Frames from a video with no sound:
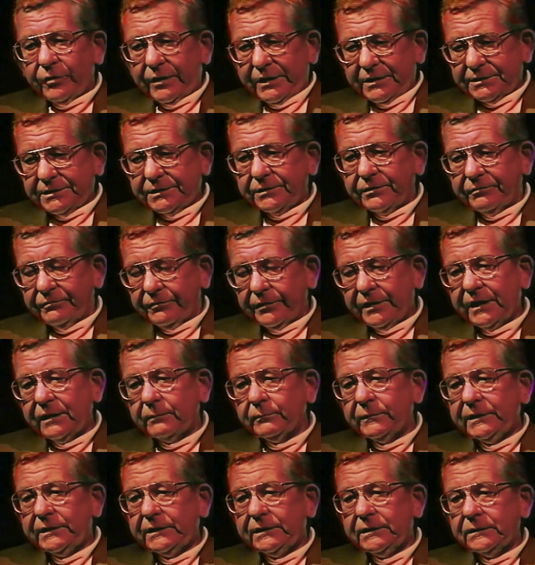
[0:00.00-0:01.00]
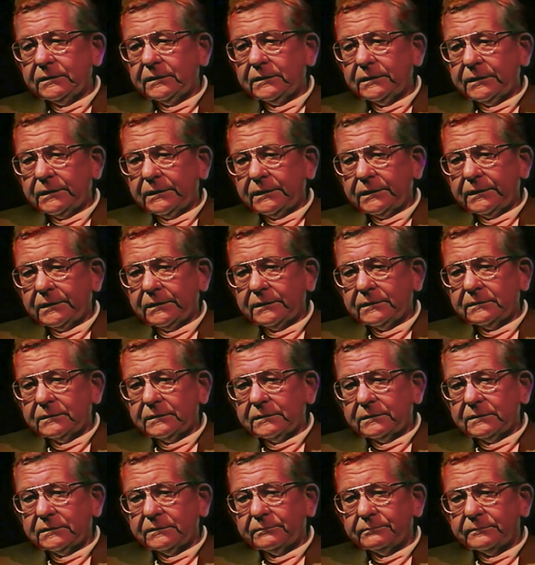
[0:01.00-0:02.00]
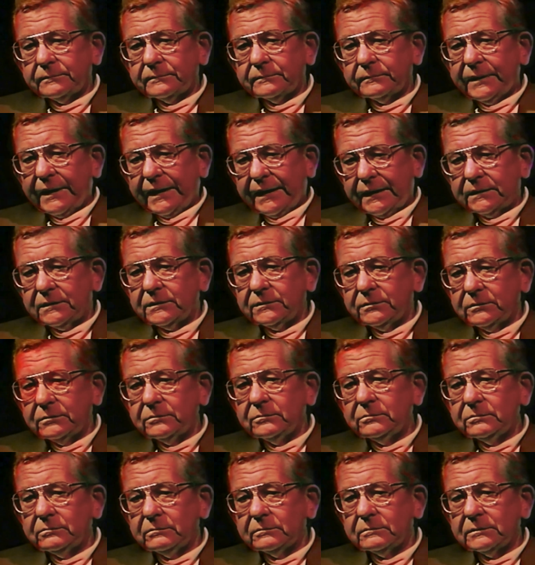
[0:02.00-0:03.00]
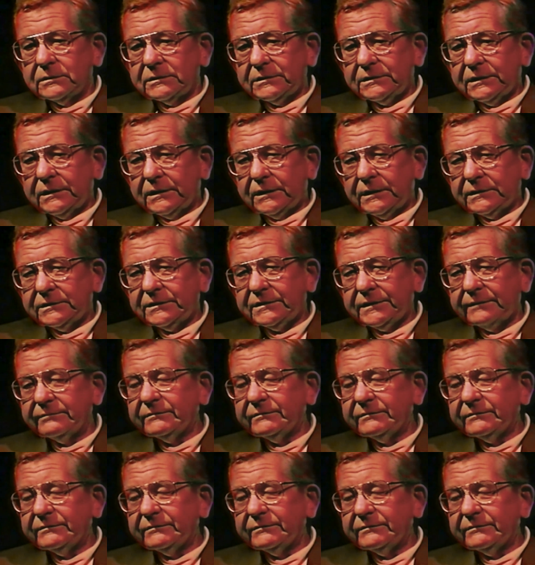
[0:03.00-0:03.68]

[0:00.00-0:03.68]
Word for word: he's traced the family back to